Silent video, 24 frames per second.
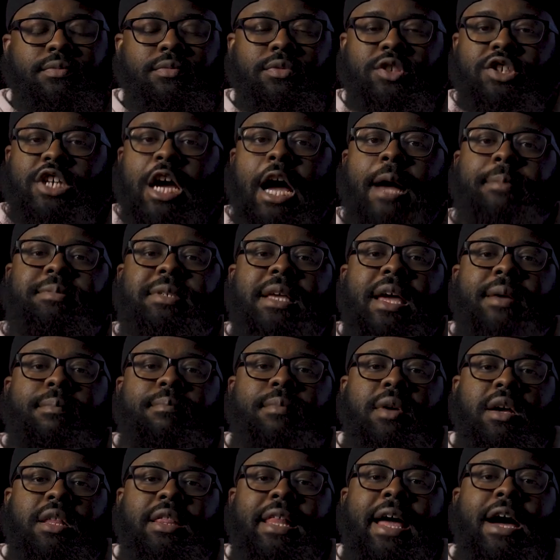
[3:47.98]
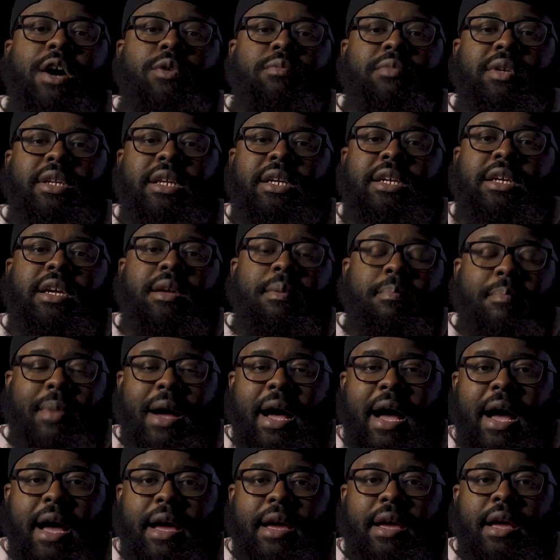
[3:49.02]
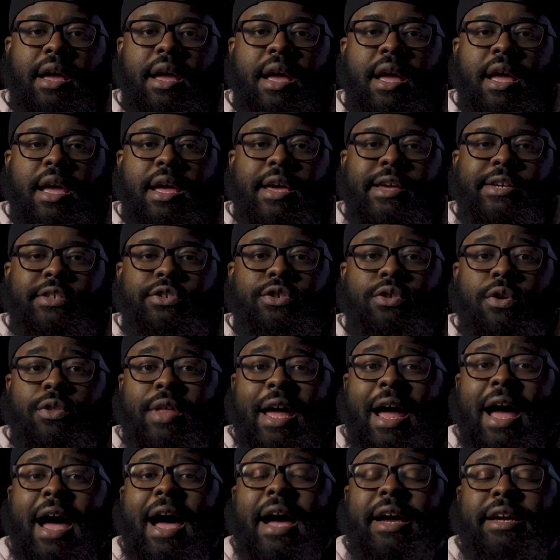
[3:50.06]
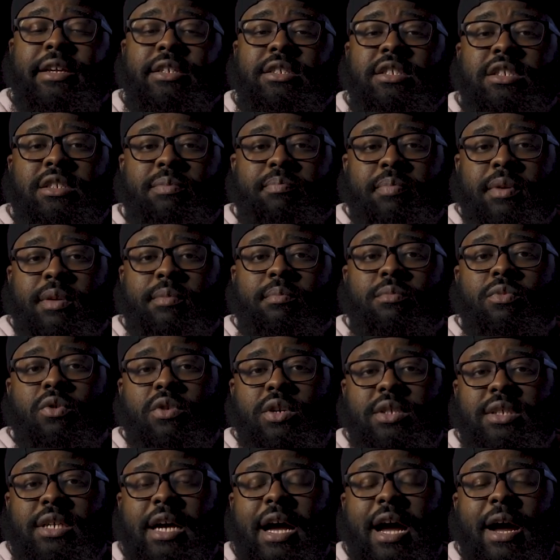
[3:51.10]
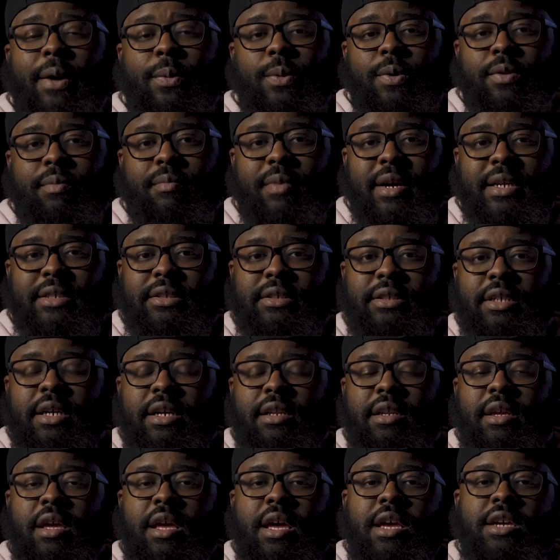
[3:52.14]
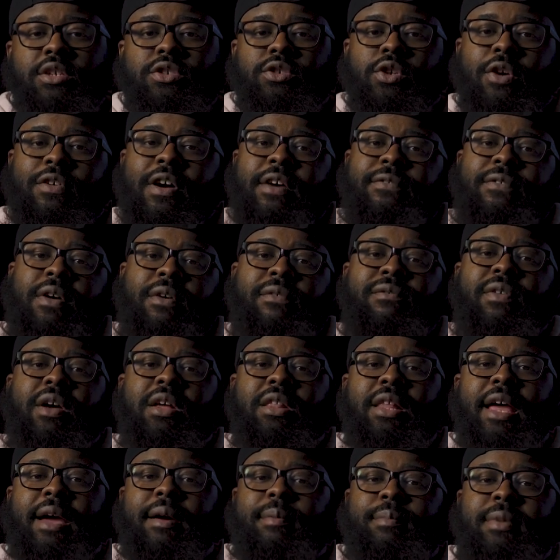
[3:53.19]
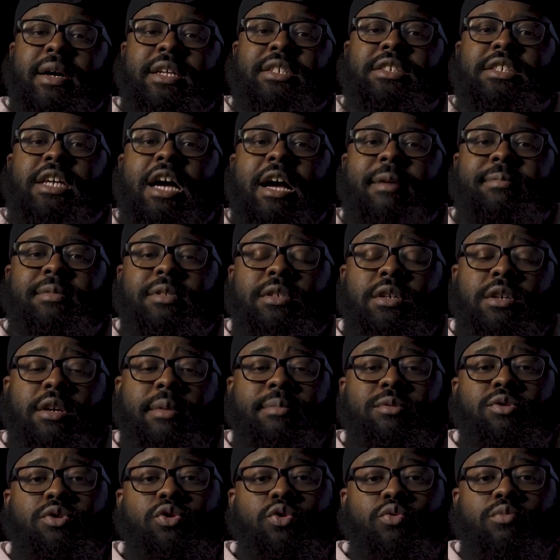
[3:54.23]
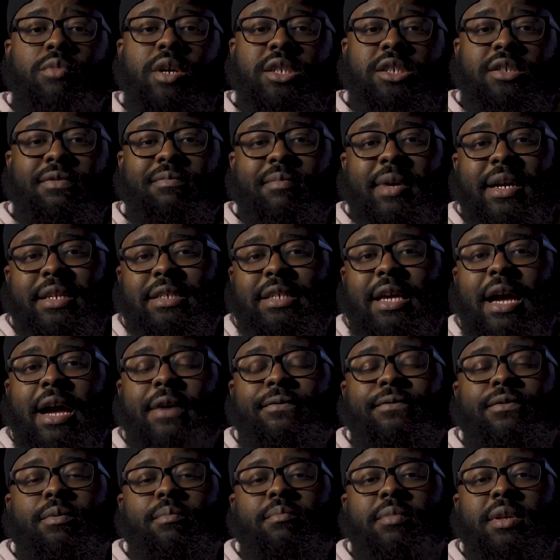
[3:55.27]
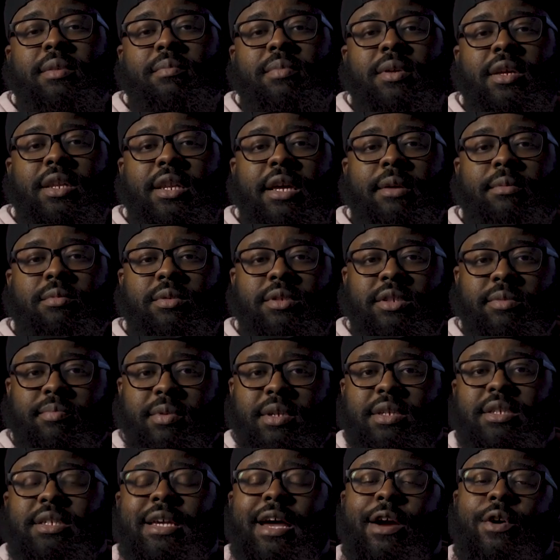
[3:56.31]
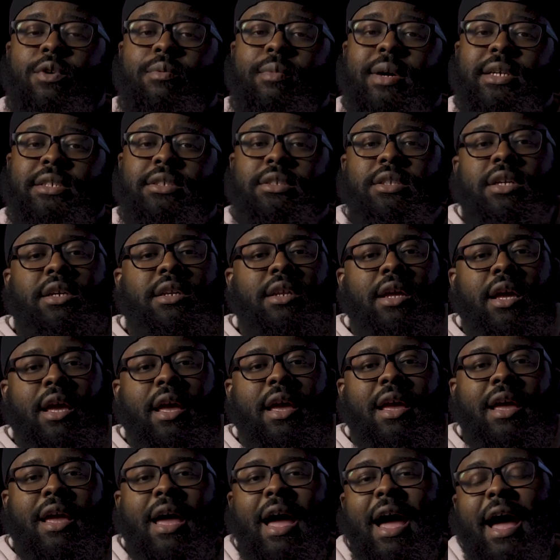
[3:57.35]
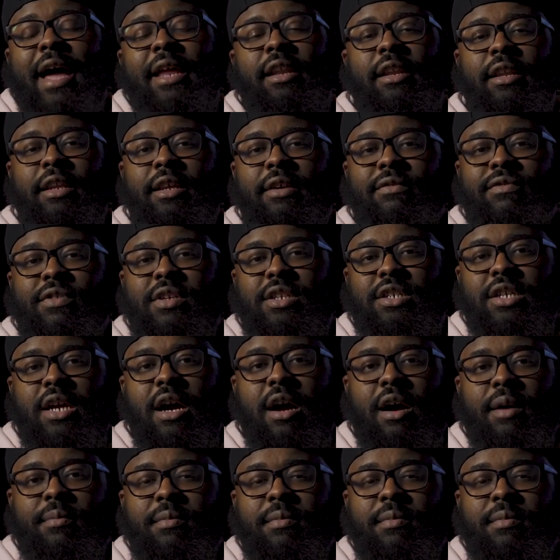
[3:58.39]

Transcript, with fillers: jobs that allowed me to get by so that I could spend more time with my son. So if I felt like my job took up too much of my time from me being able to spend time with my son, I'd leave the job.